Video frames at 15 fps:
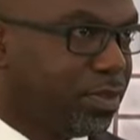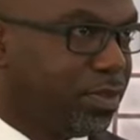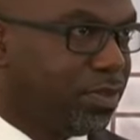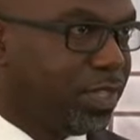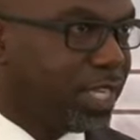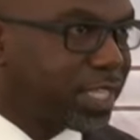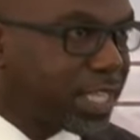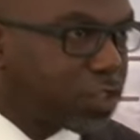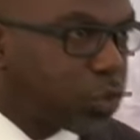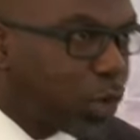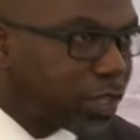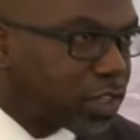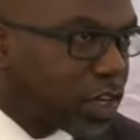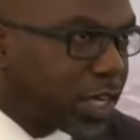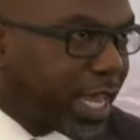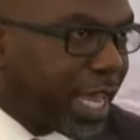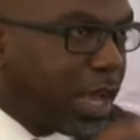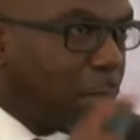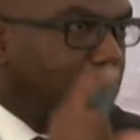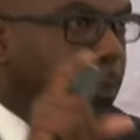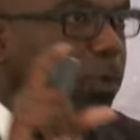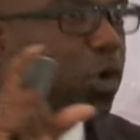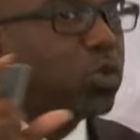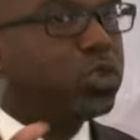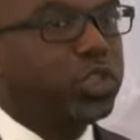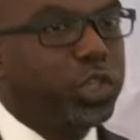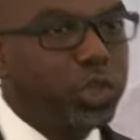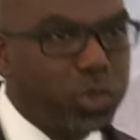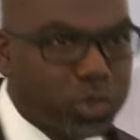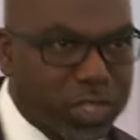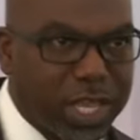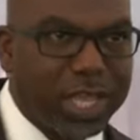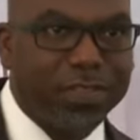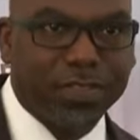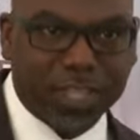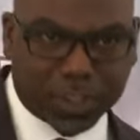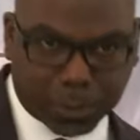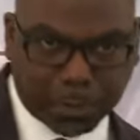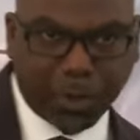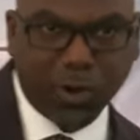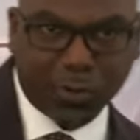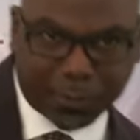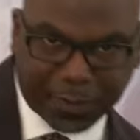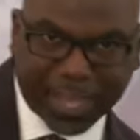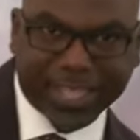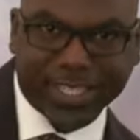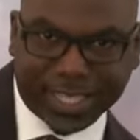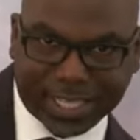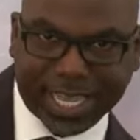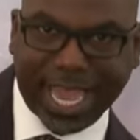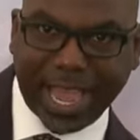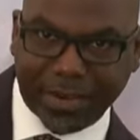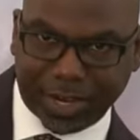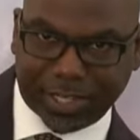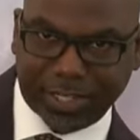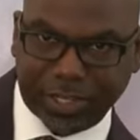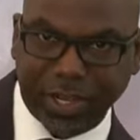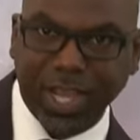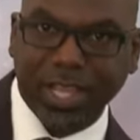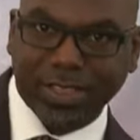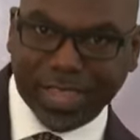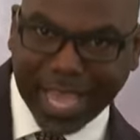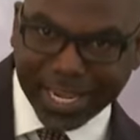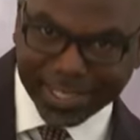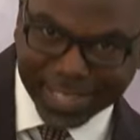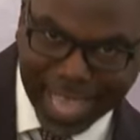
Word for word: This is what's going to help produce this perfected character that is